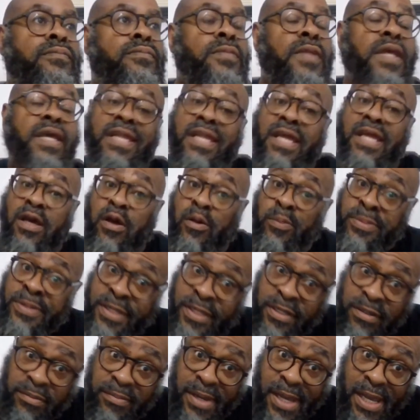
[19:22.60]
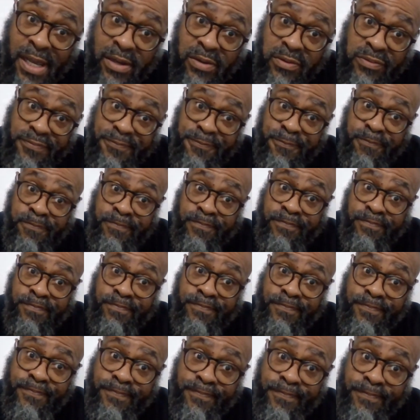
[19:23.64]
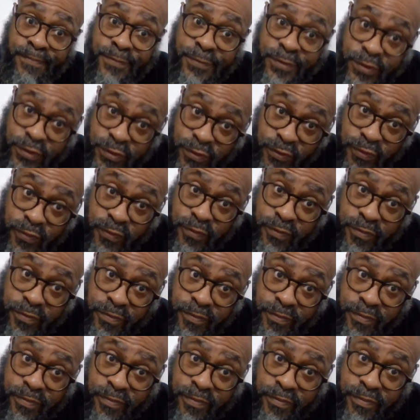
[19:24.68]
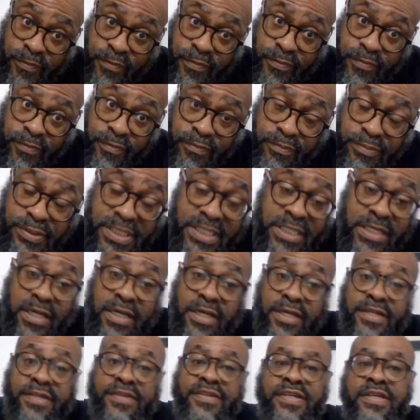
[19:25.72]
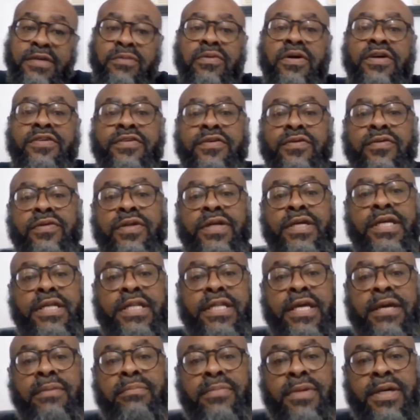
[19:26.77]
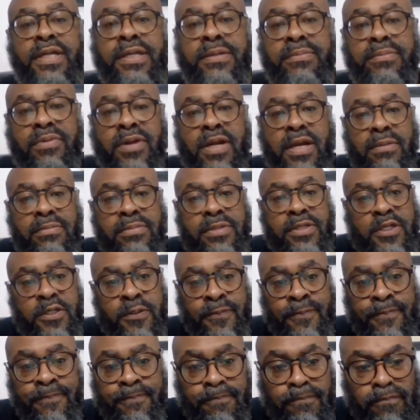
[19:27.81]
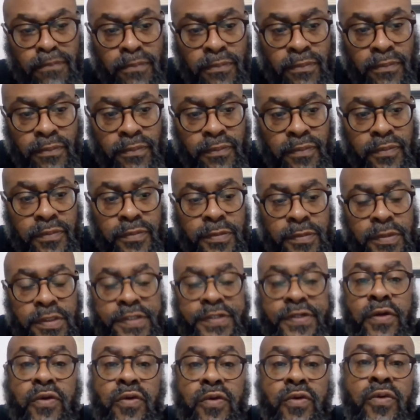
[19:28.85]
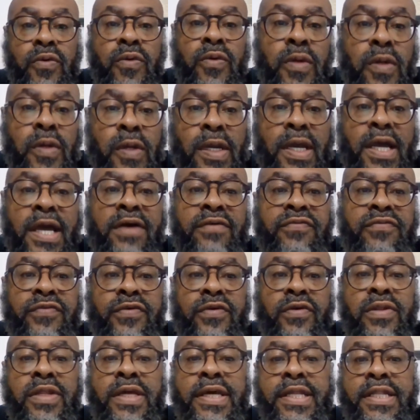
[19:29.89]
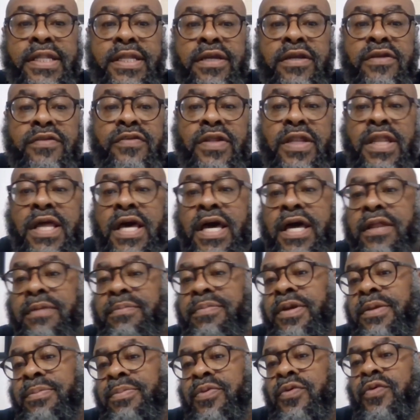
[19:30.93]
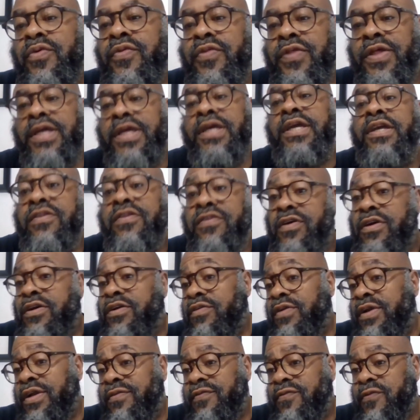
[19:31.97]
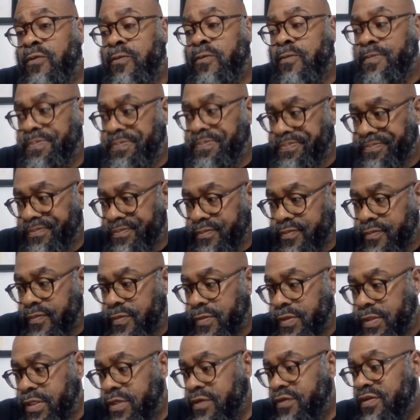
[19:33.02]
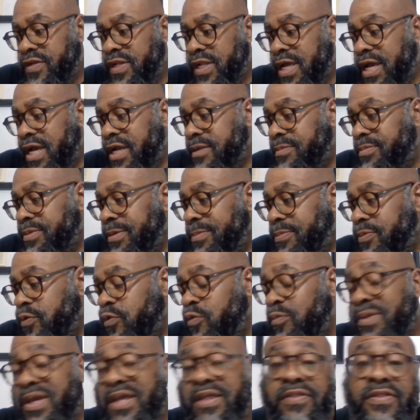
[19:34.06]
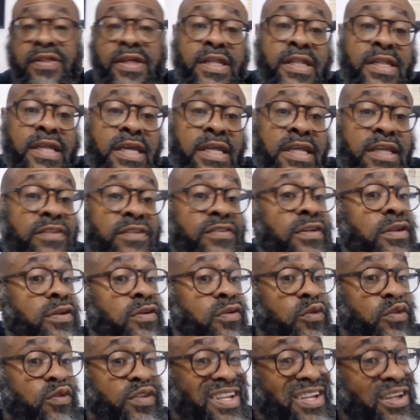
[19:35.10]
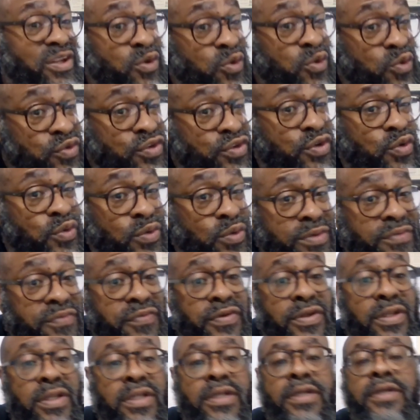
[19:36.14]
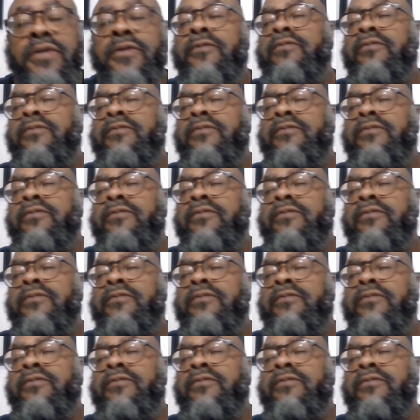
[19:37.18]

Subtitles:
It helped him out, too, because he wasn't going to get that money problem. So I feel like there's a lot of people who think he's ungrateful. There's a lot of people who may think that he's a little delusional in Philly